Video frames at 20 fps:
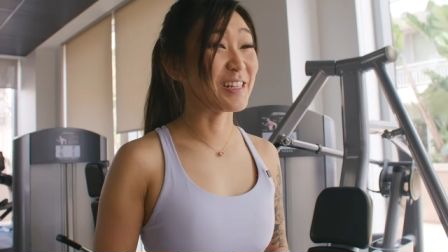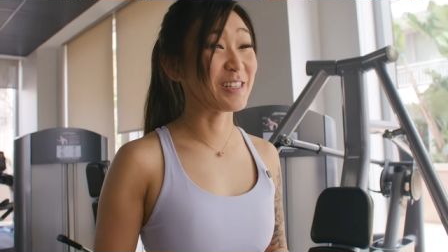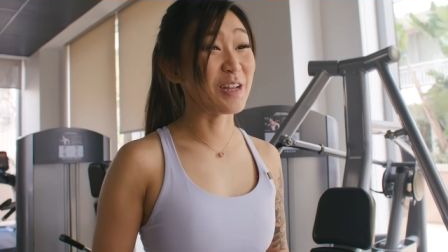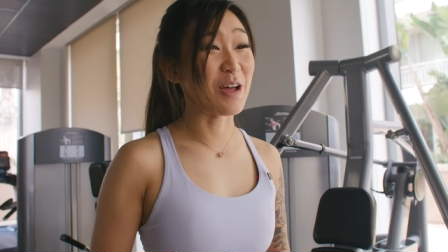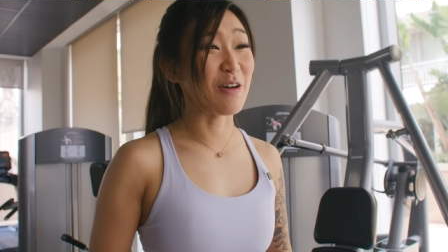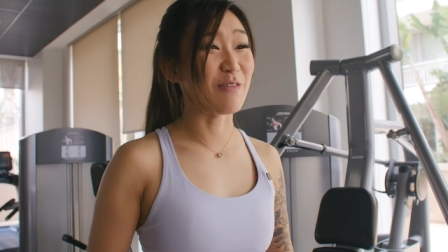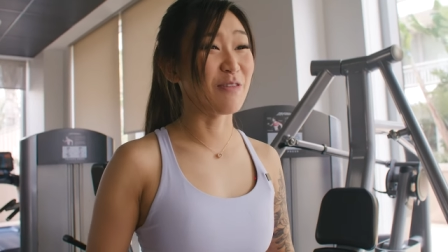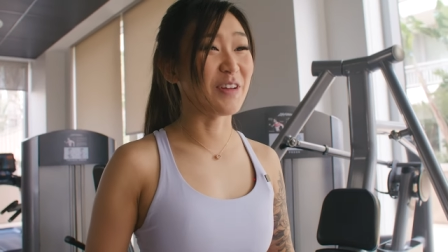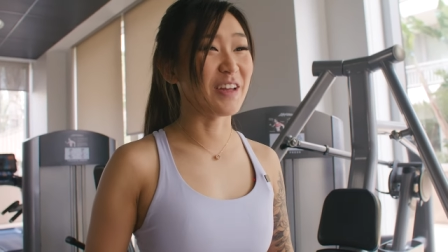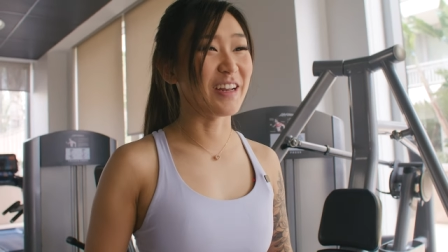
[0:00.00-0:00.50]
it's
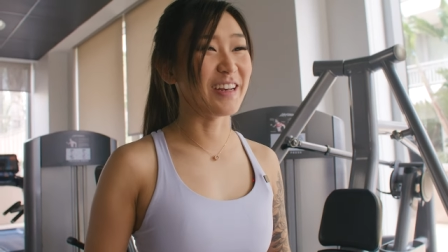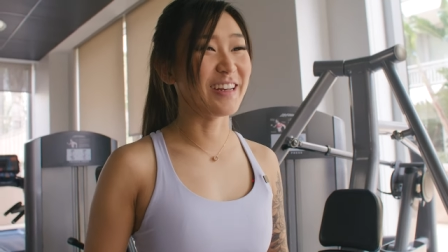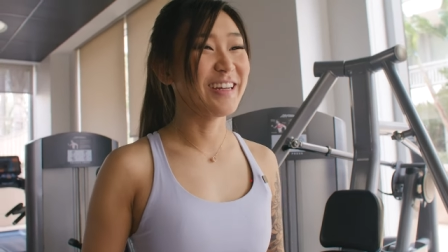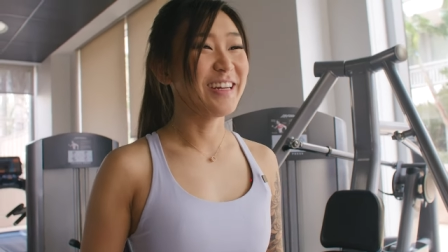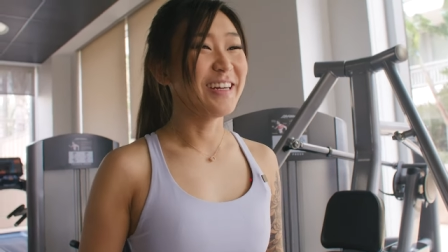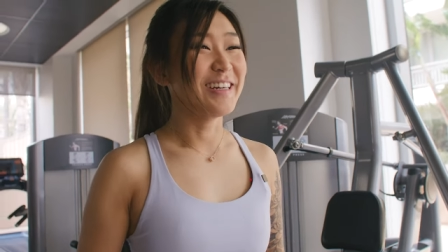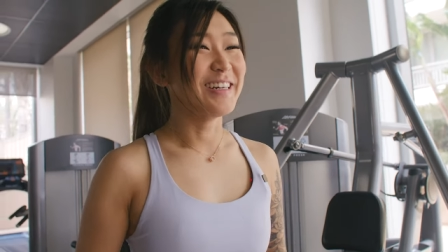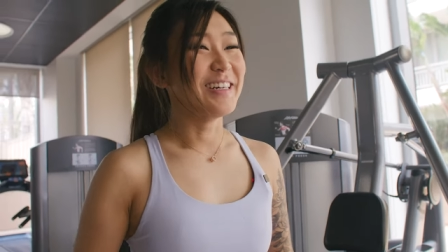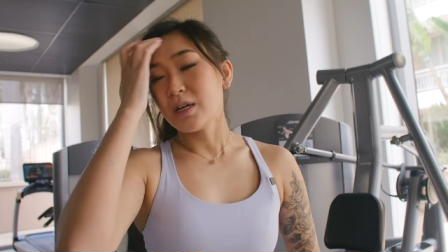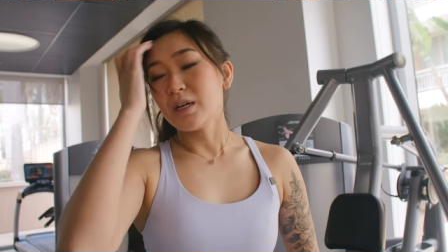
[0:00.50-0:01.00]
not fun.
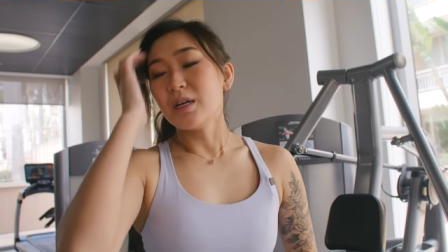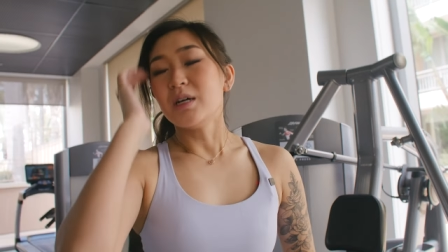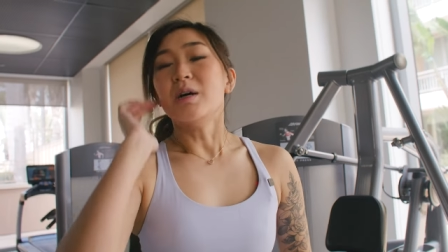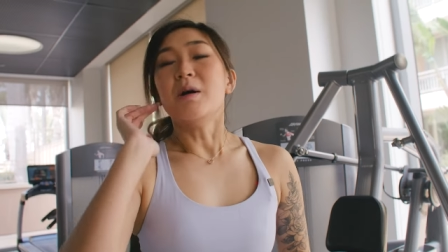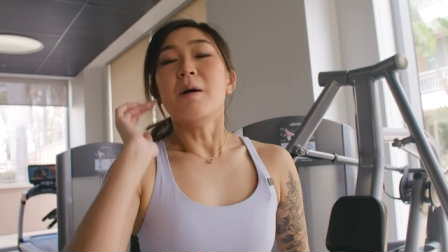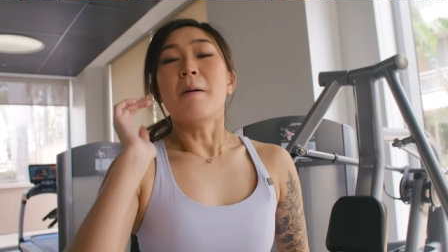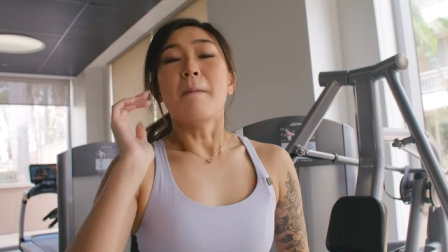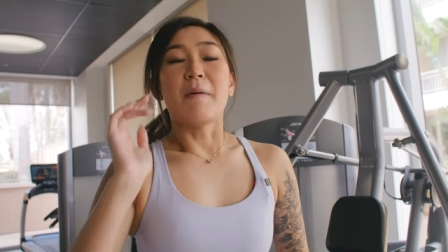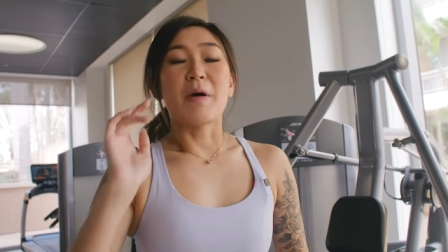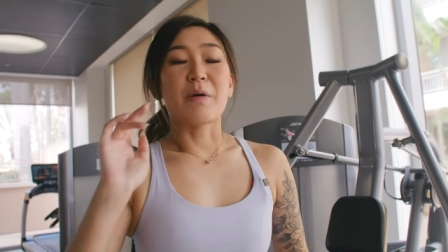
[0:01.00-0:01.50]

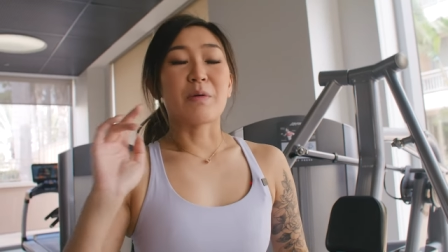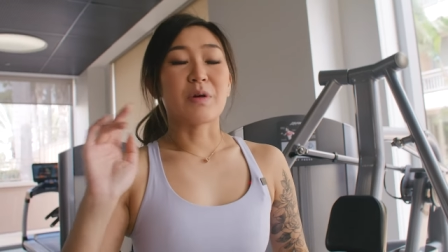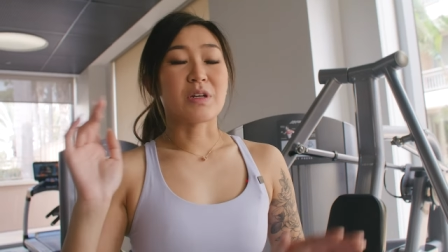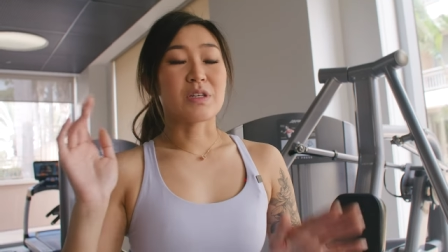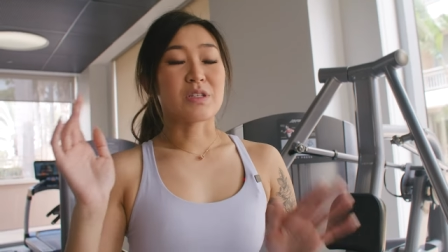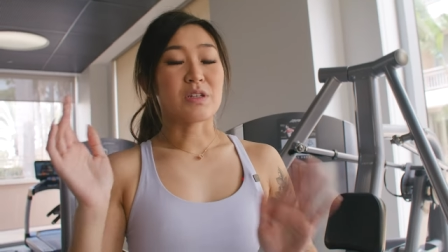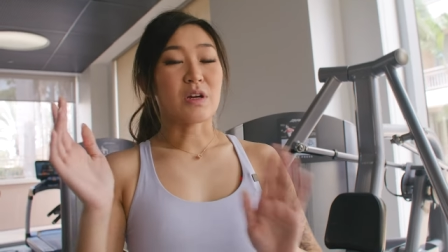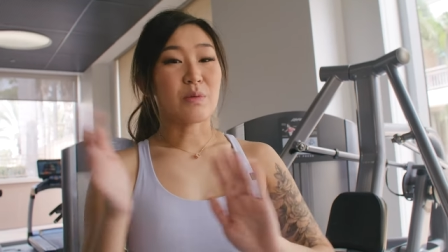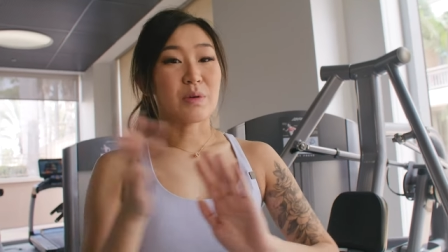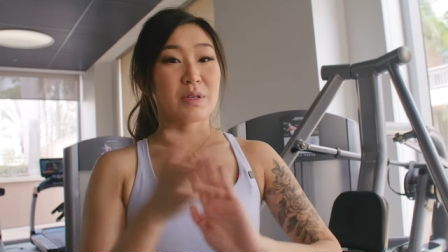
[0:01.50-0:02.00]
But we're gonna
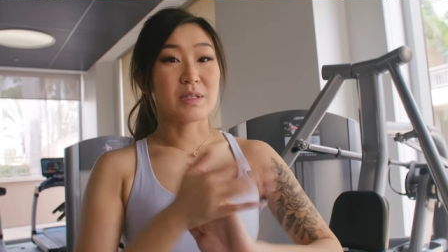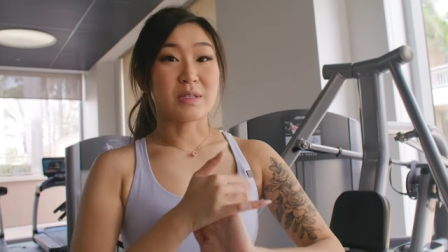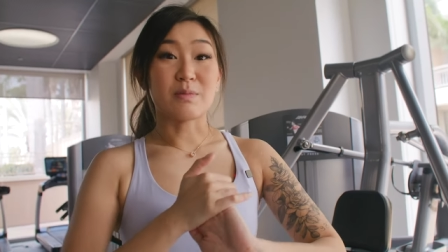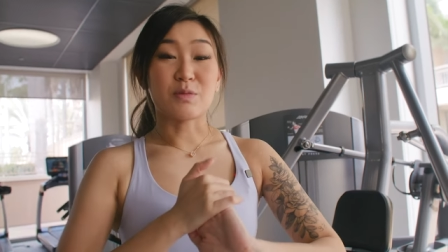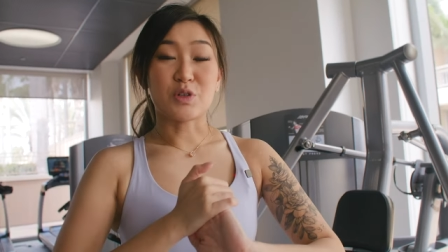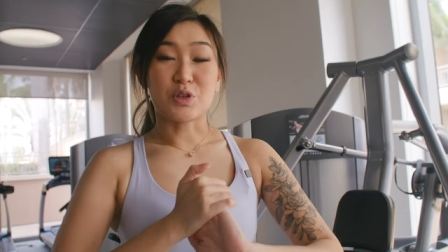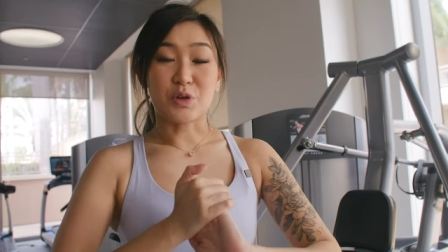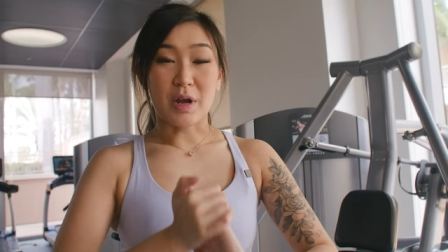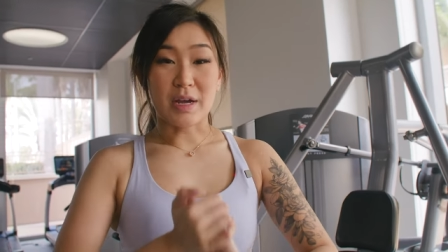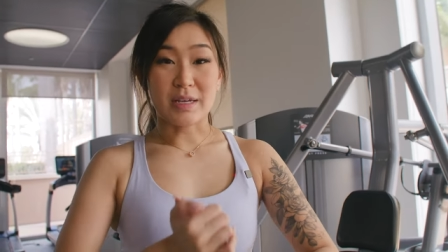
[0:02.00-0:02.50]
start with some
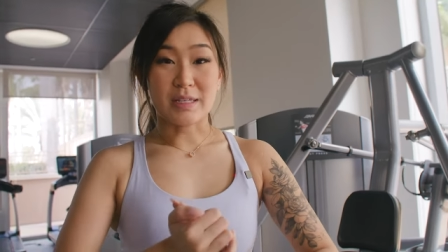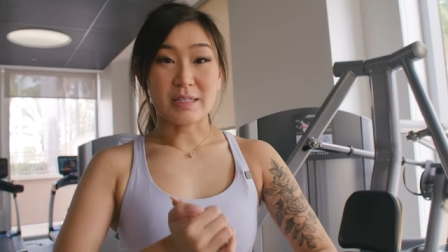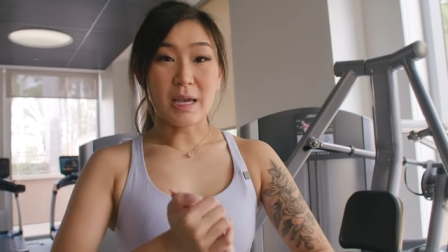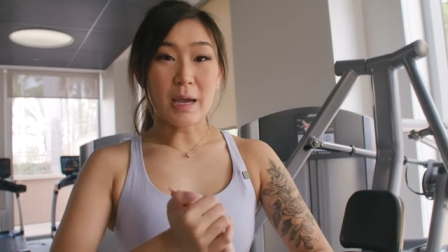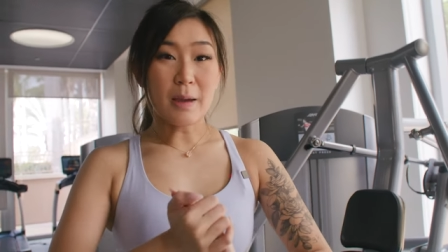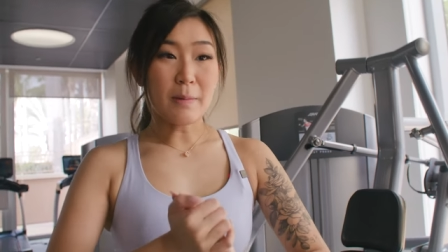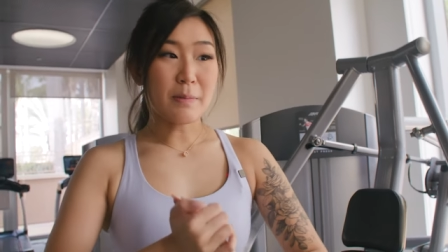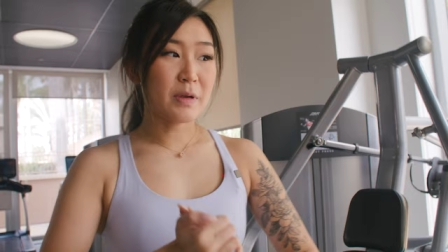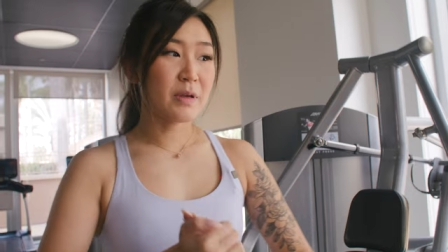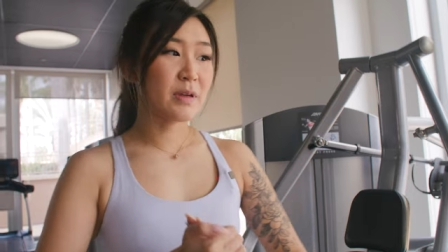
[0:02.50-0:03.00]
tricep
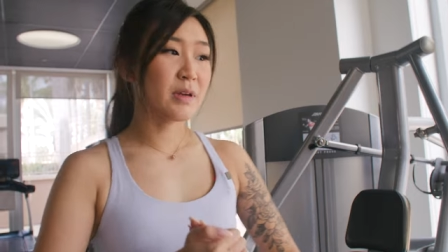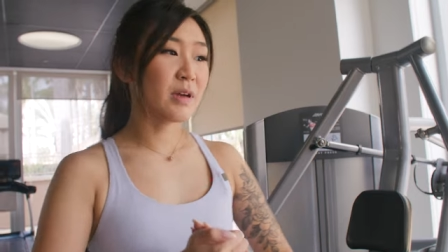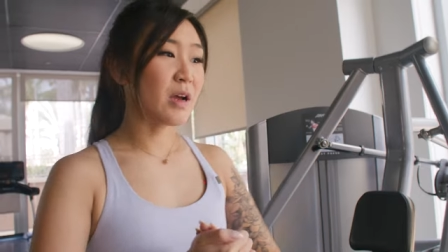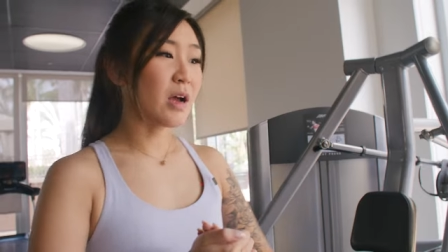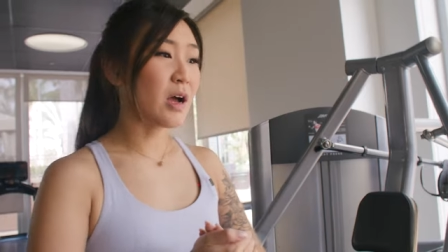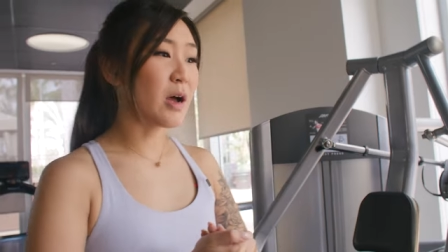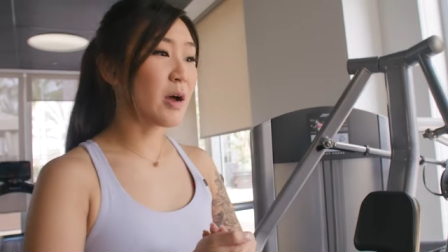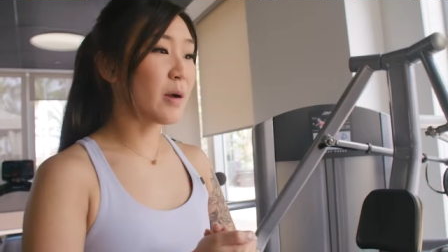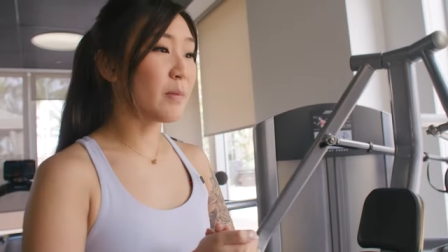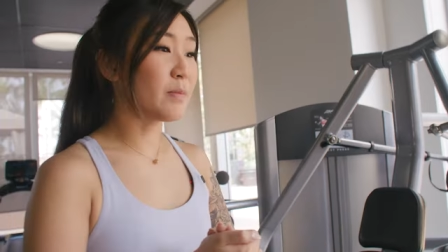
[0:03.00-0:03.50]

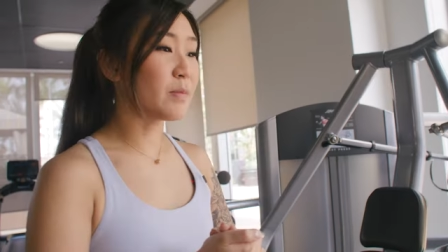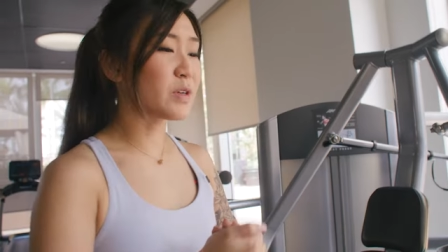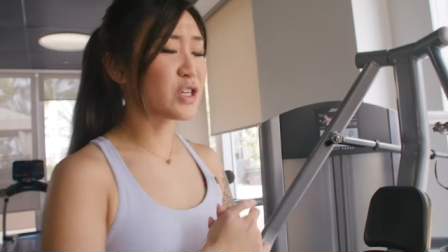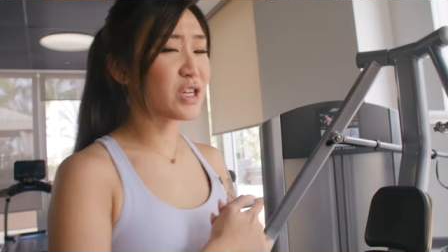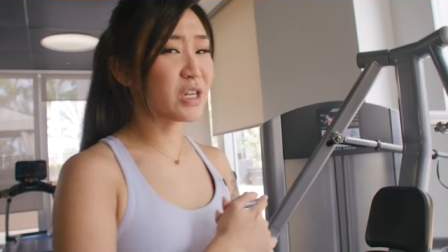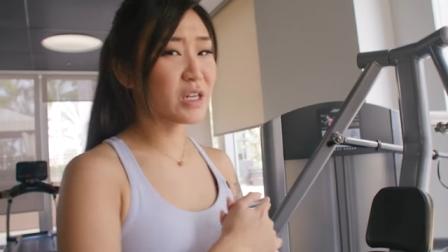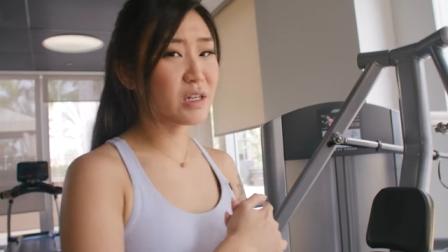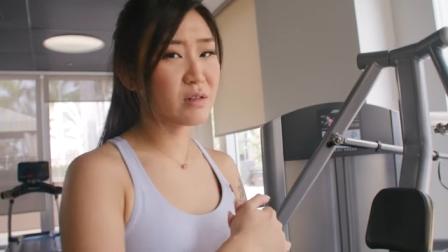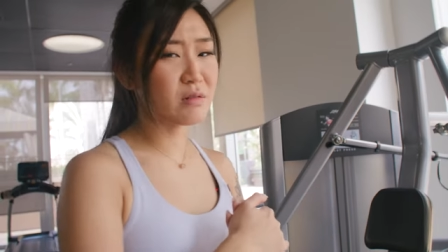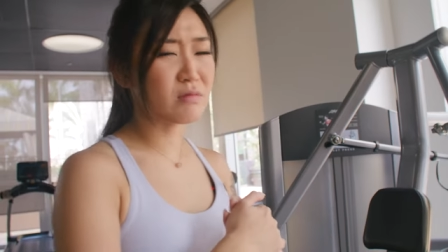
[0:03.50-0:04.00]
um,
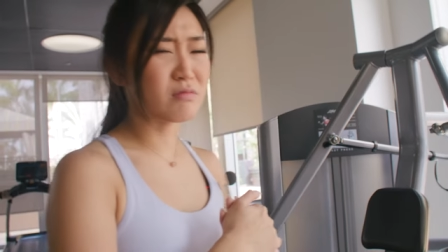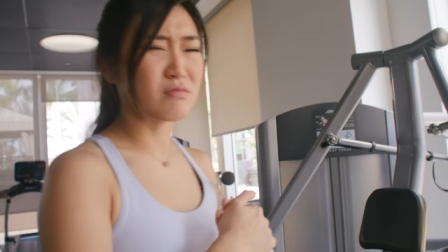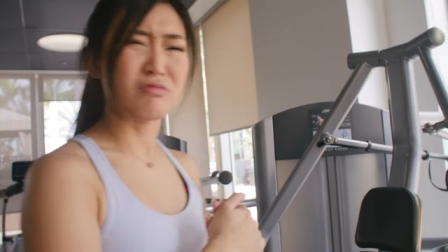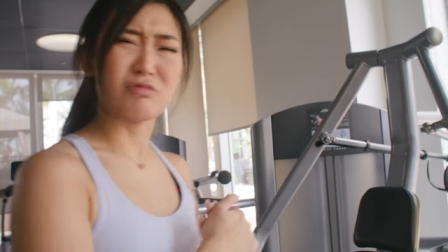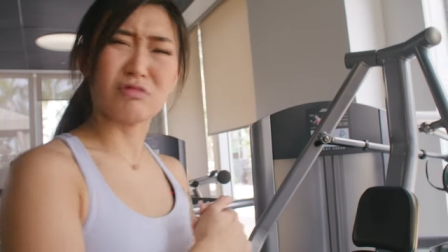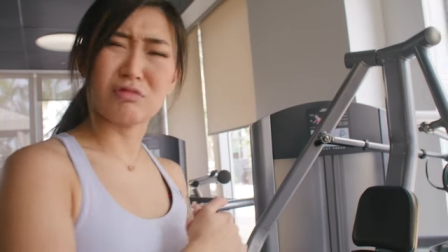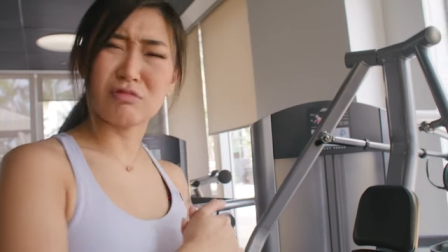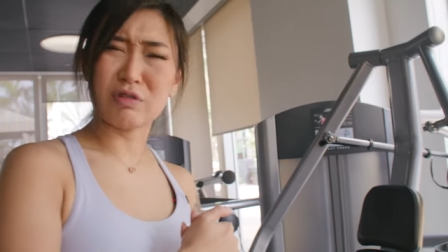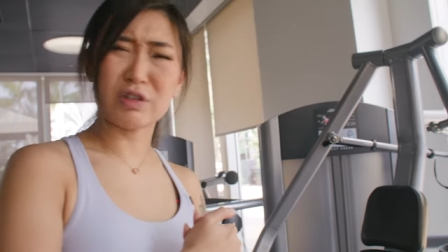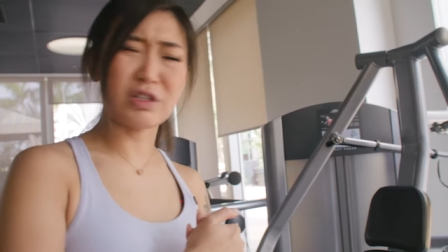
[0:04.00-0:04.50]
machine.
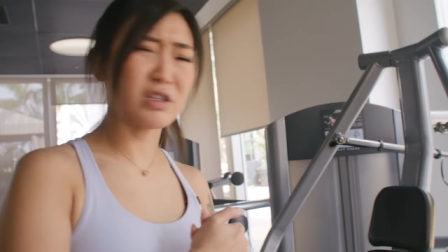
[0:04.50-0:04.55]
What's it